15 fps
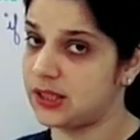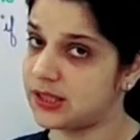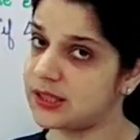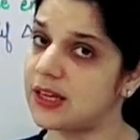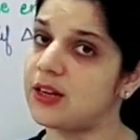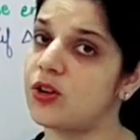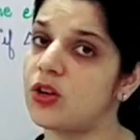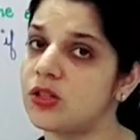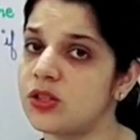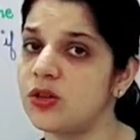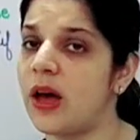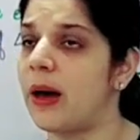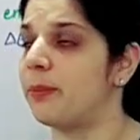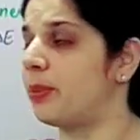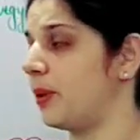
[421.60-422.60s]
This can
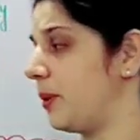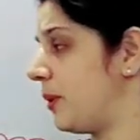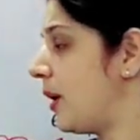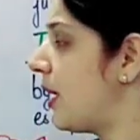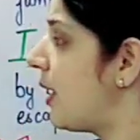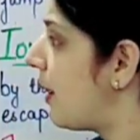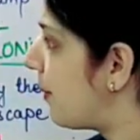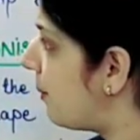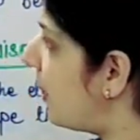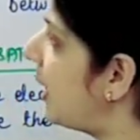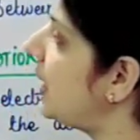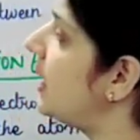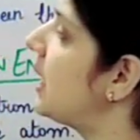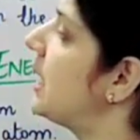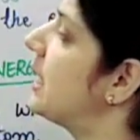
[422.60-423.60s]
also happen.
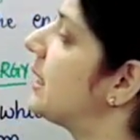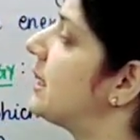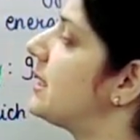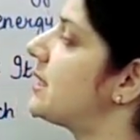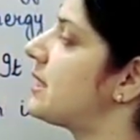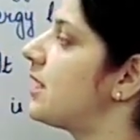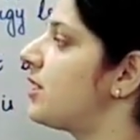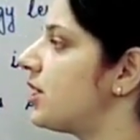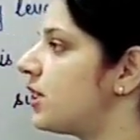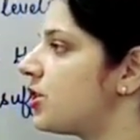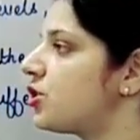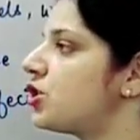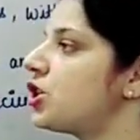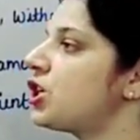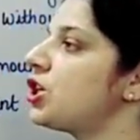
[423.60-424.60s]
But this
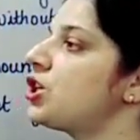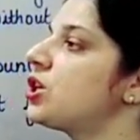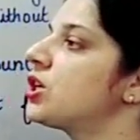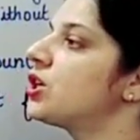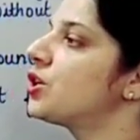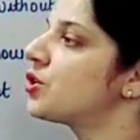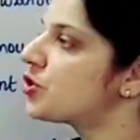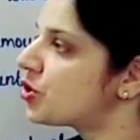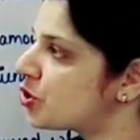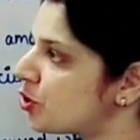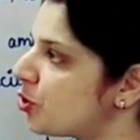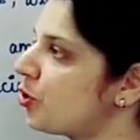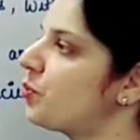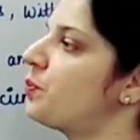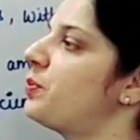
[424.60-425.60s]
energy
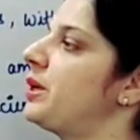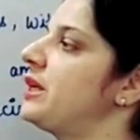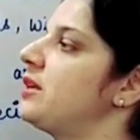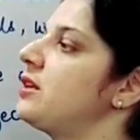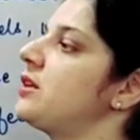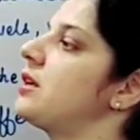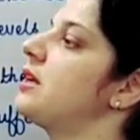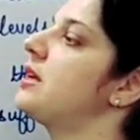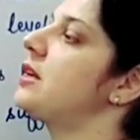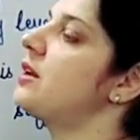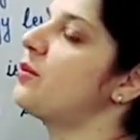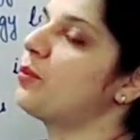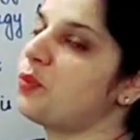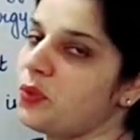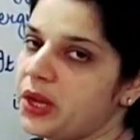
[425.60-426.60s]
should be in
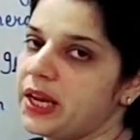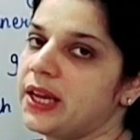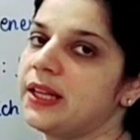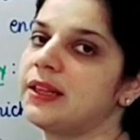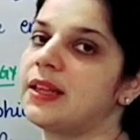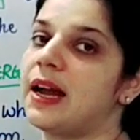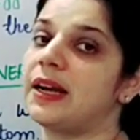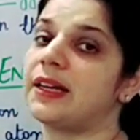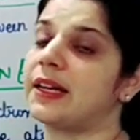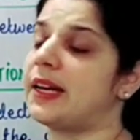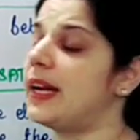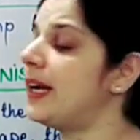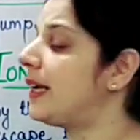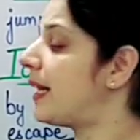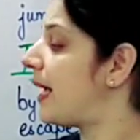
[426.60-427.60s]
a way
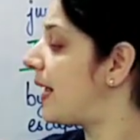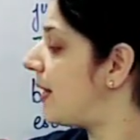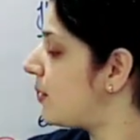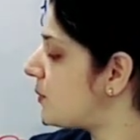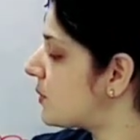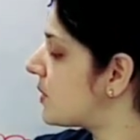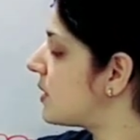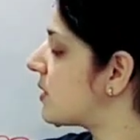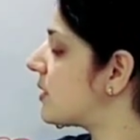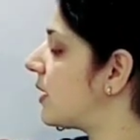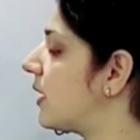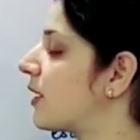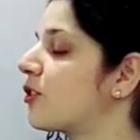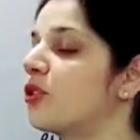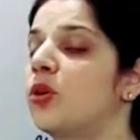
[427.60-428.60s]
that it helps this
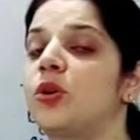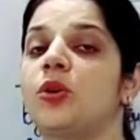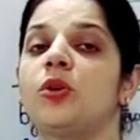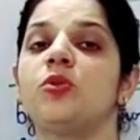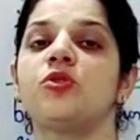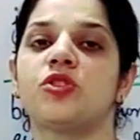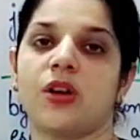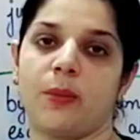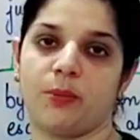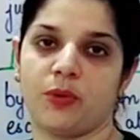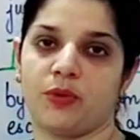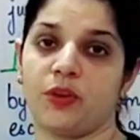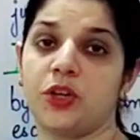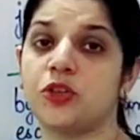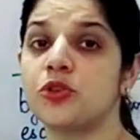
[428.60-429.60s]
electron to jump
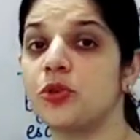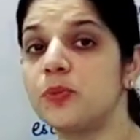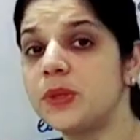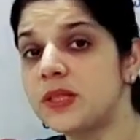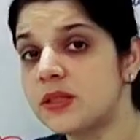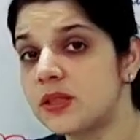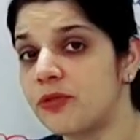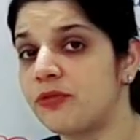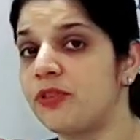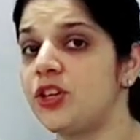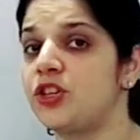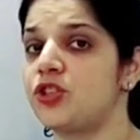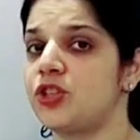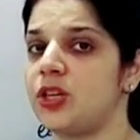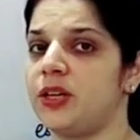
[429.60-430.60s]
over. It should be
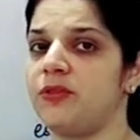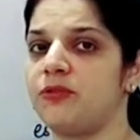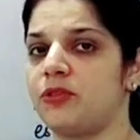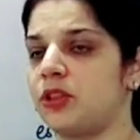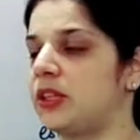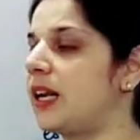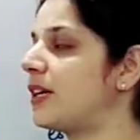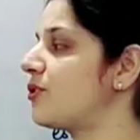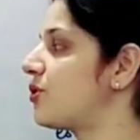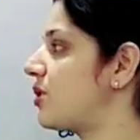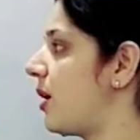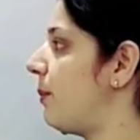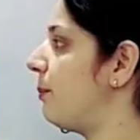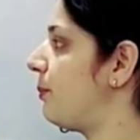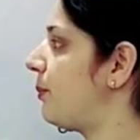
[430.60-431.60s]
sufficient for that
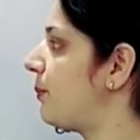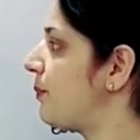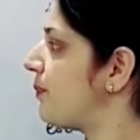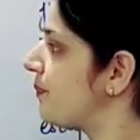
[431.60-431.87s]
jump.